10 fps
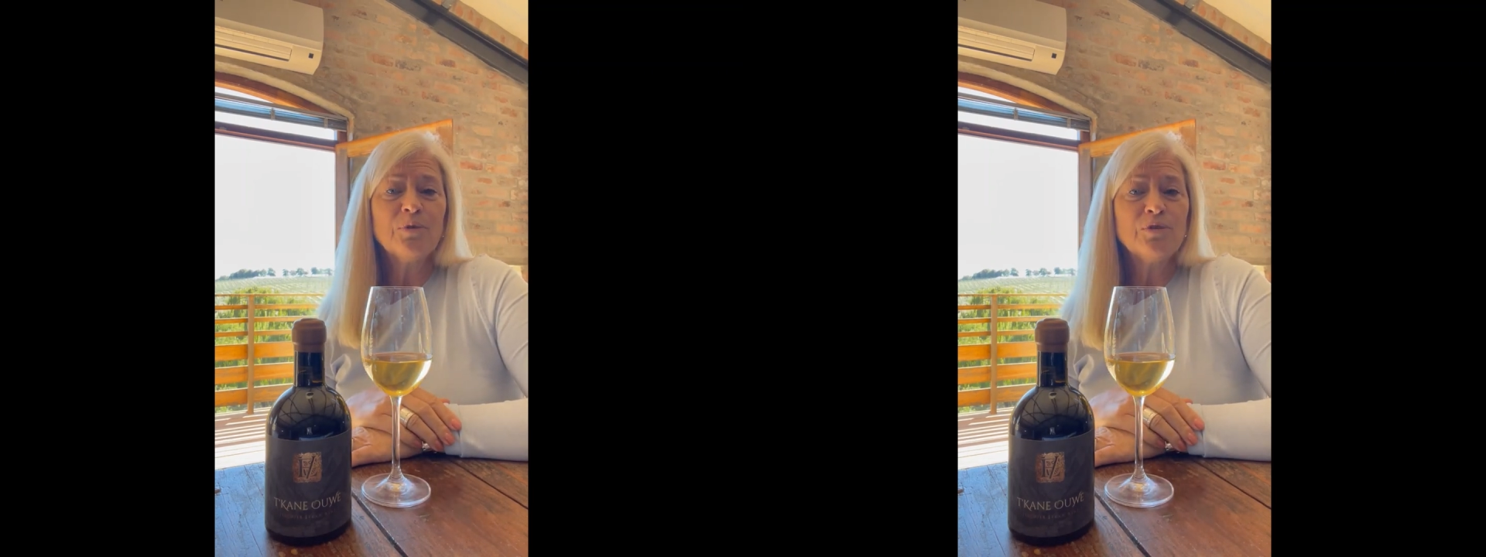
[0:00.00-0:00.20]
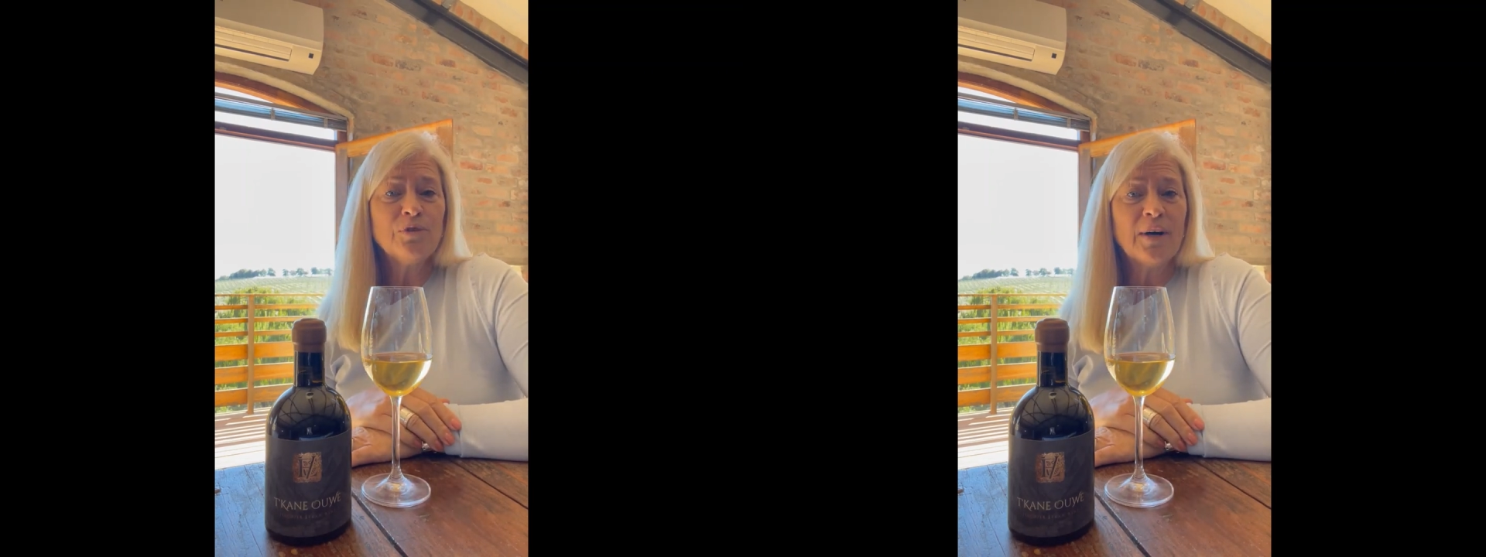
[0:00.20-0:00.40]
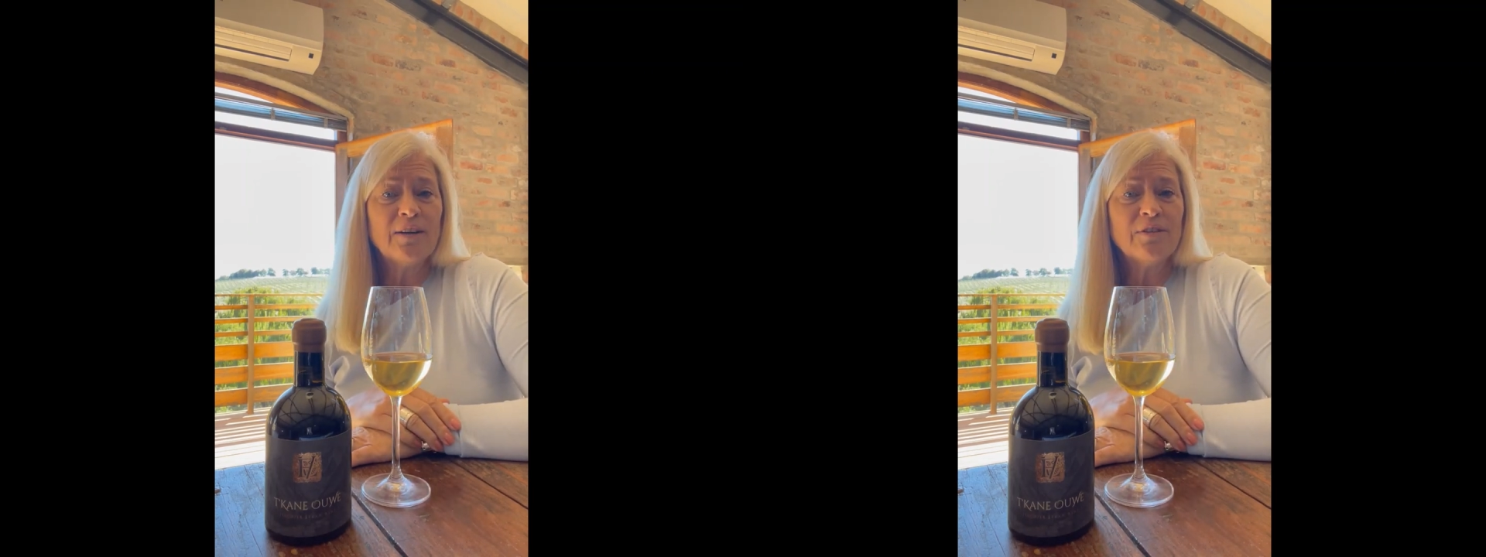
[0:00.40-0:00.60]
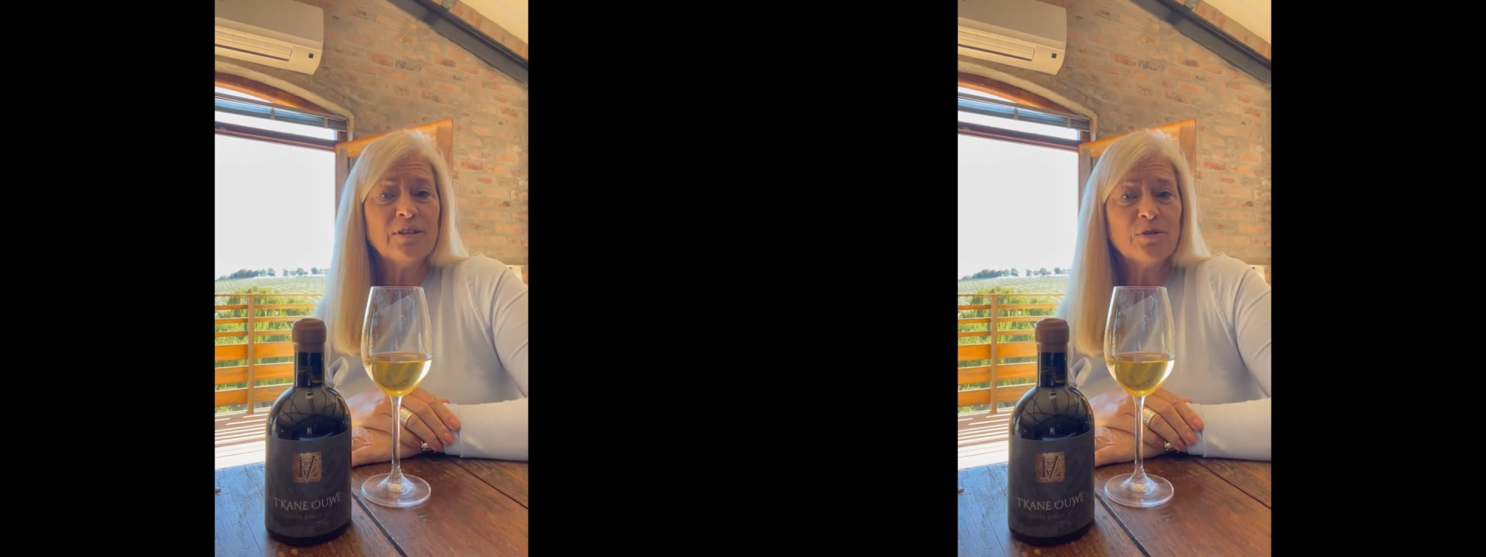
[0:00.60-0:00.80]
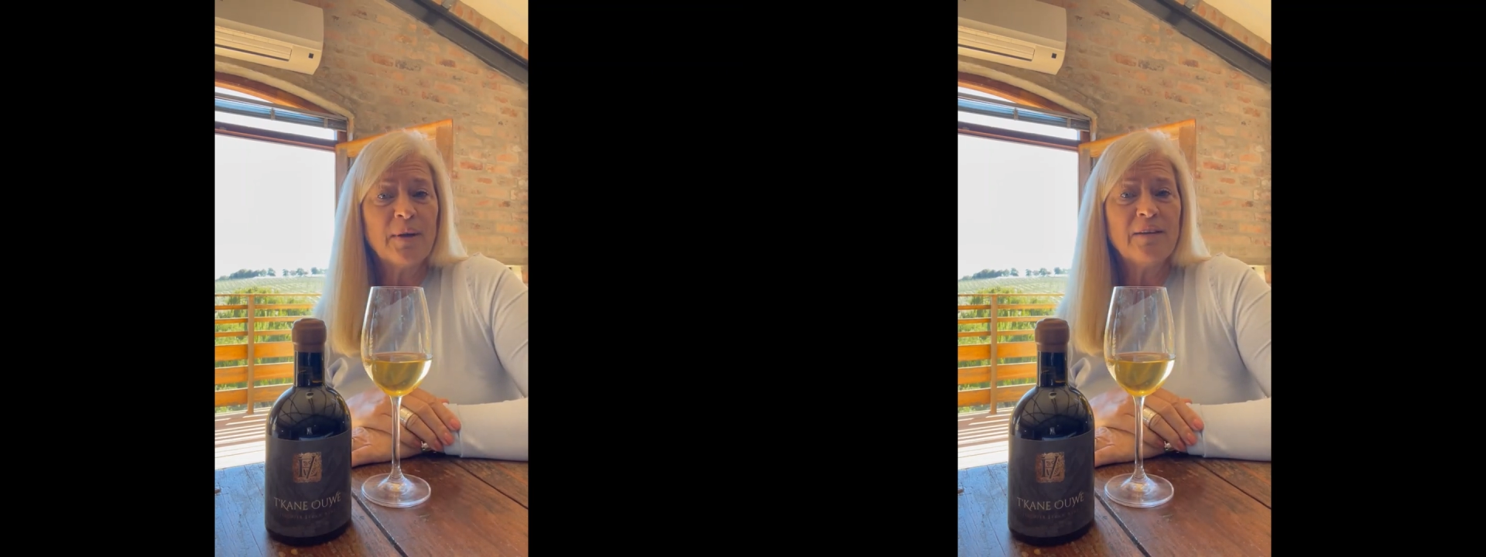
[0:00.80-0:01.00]

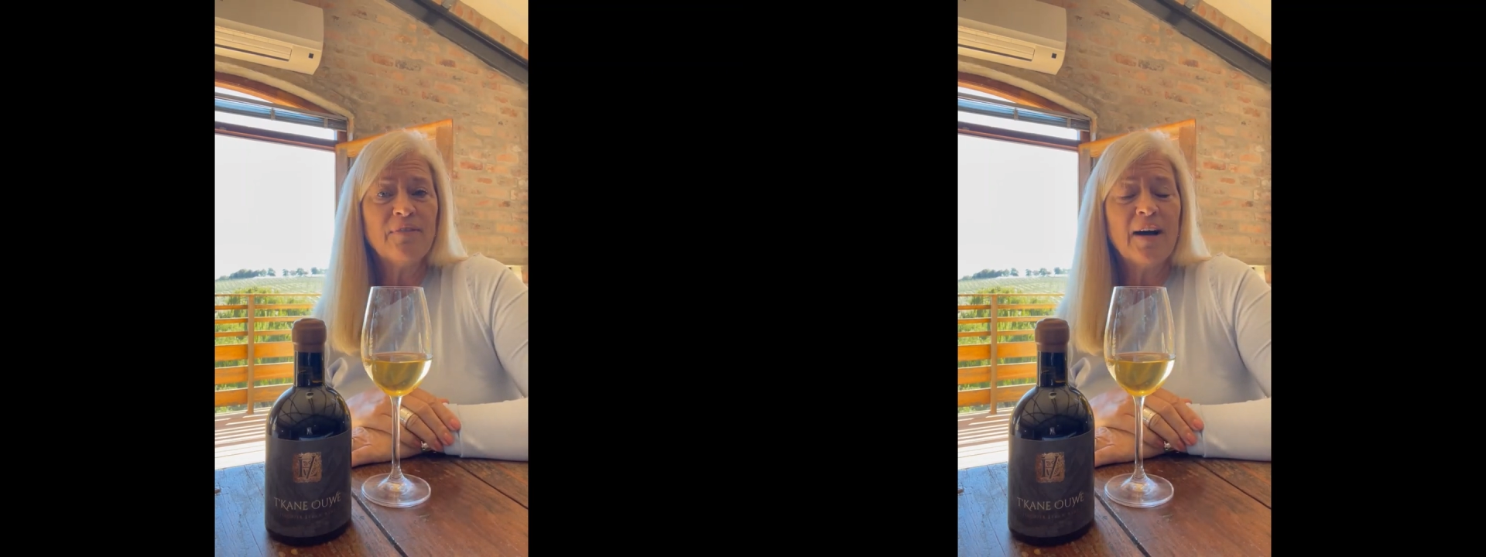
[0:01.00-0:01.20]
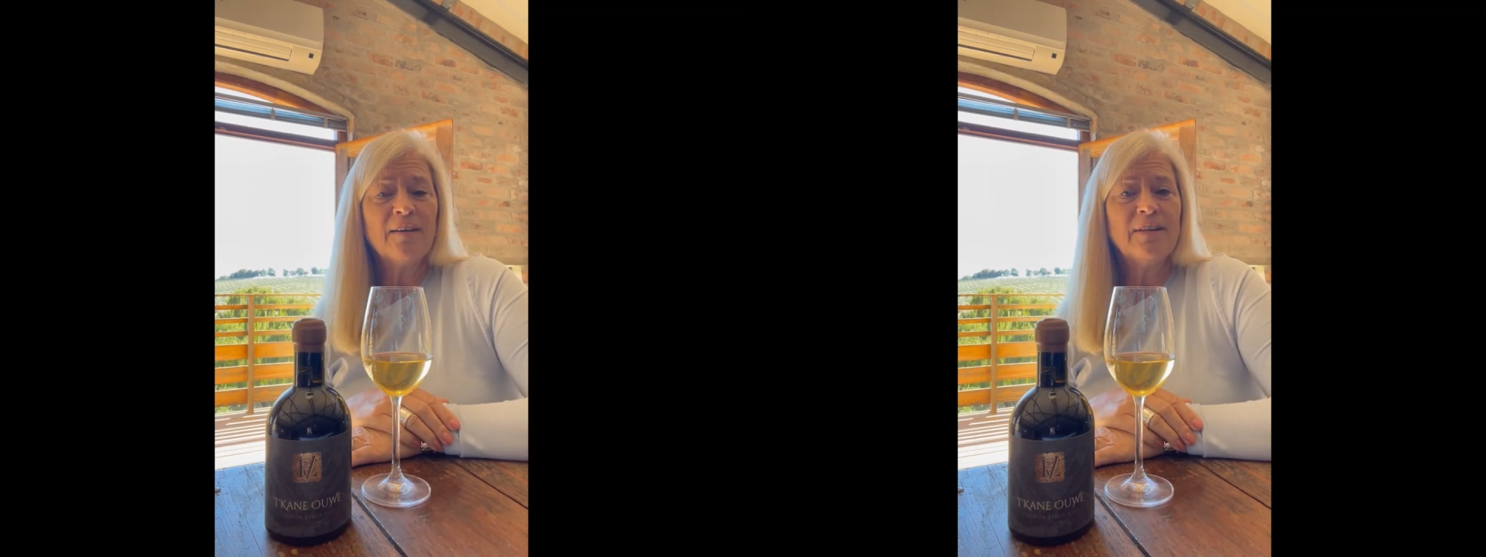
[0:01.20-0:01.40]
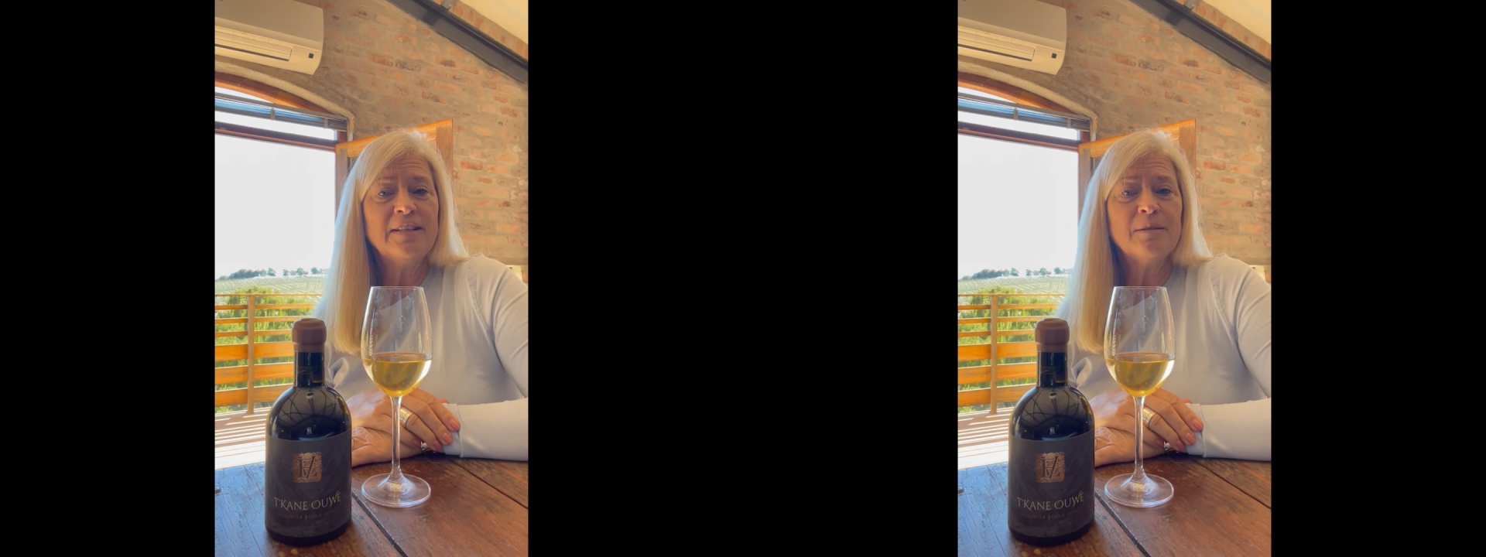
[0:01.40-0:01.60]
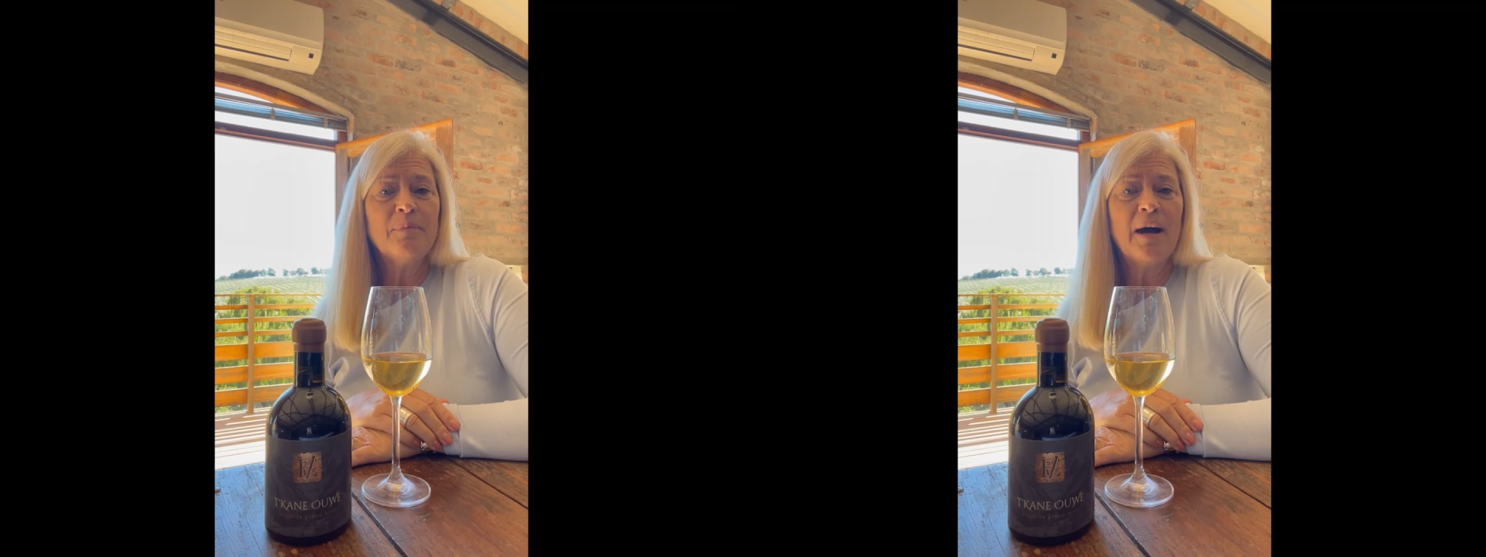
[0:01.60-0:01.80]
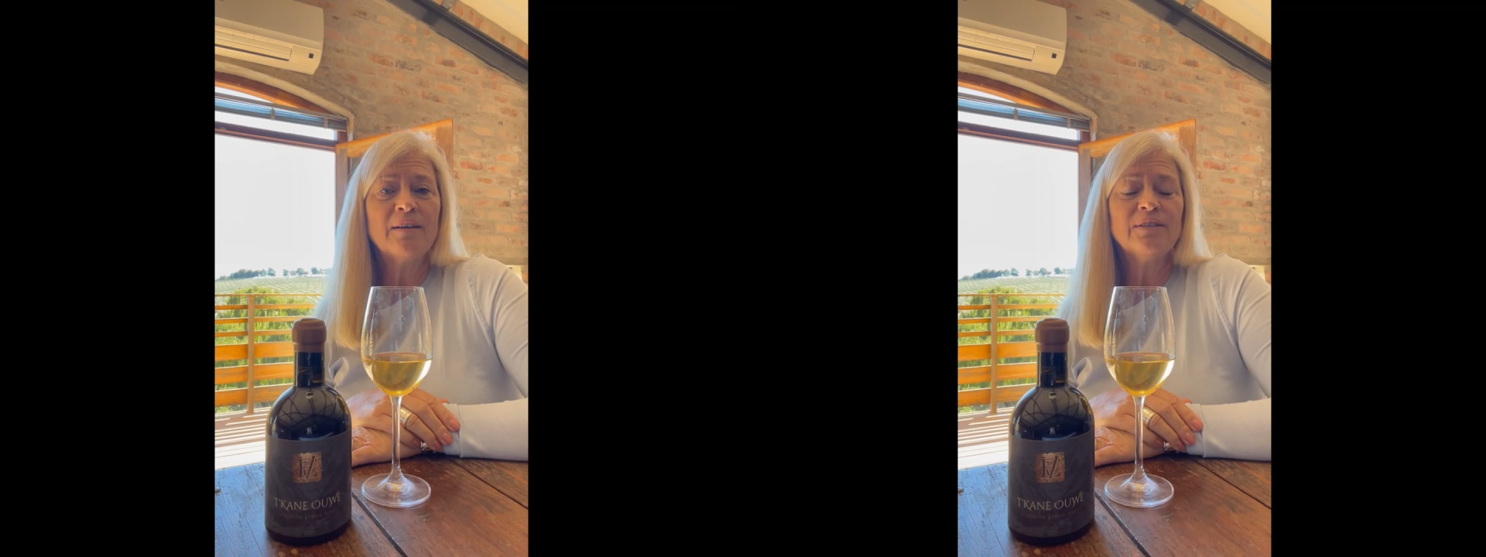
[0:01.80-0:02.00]
225 litre
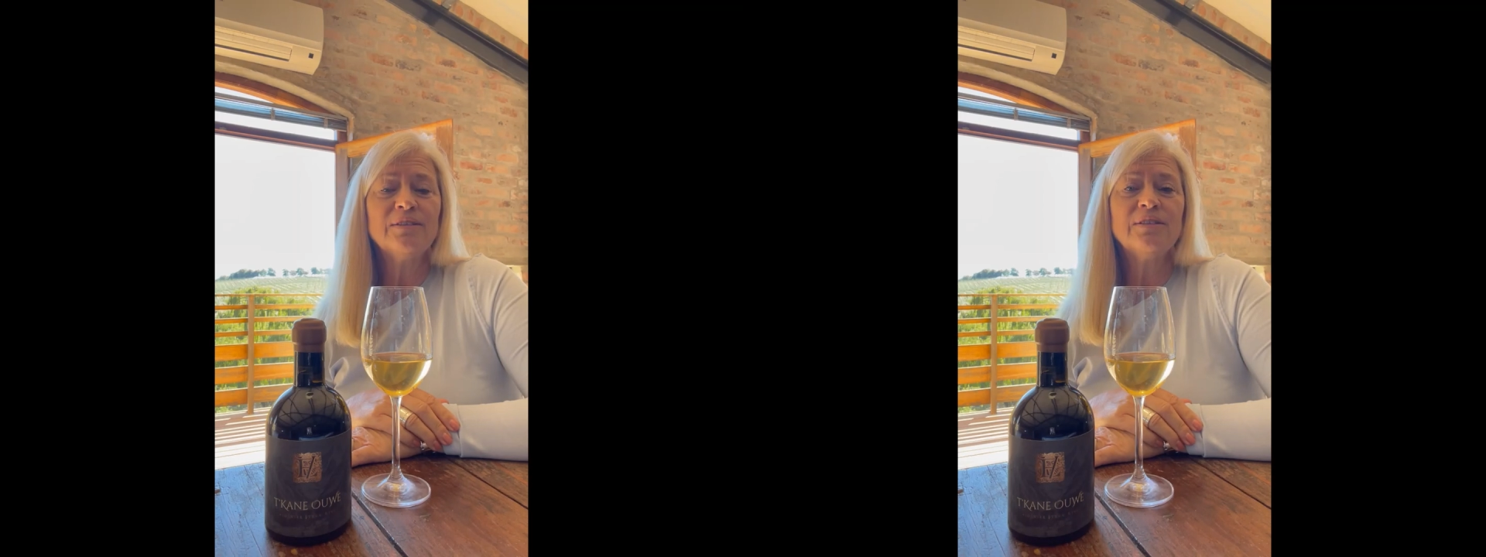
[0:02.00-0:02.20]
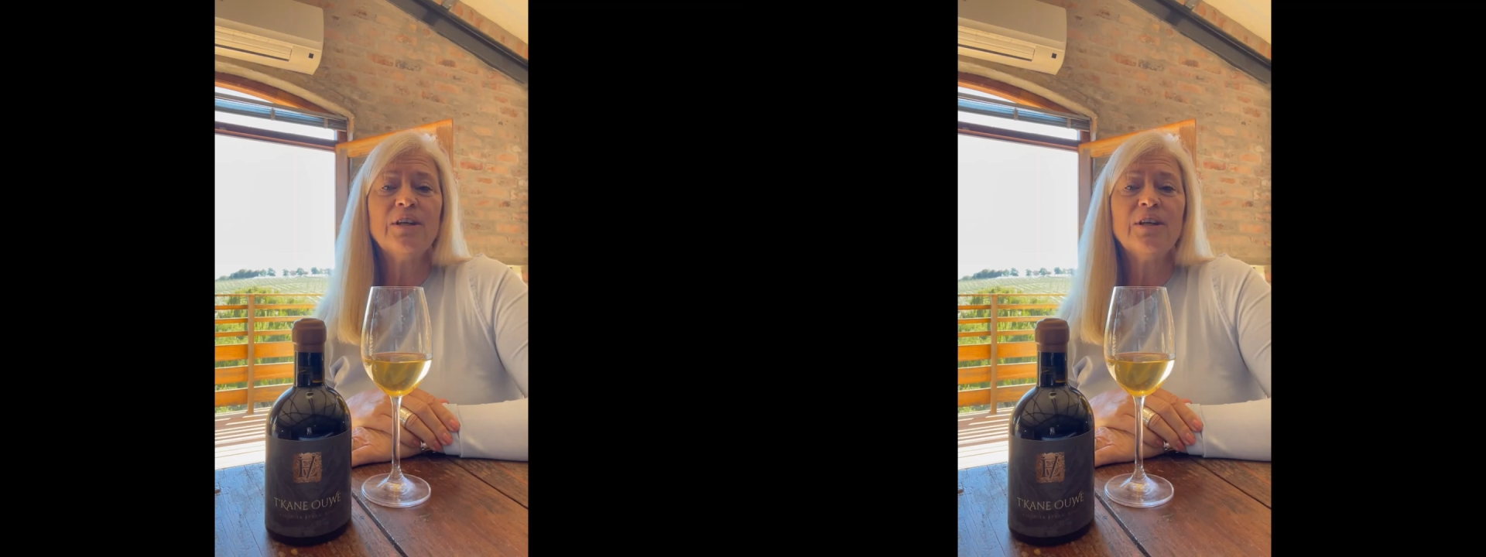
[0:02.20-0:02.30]
barrels